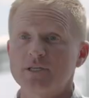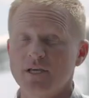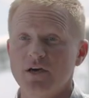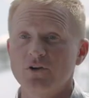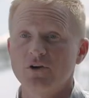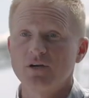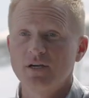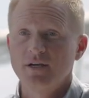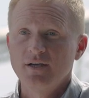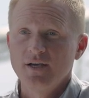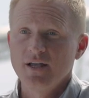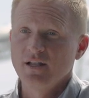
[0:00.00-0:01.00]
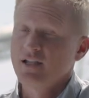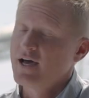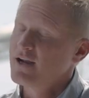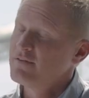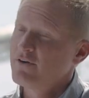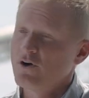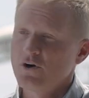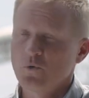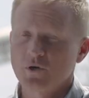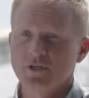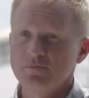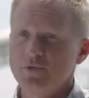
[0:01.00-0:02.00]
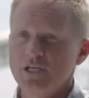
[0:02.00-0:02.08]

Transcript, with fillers: together and a lot of hardworking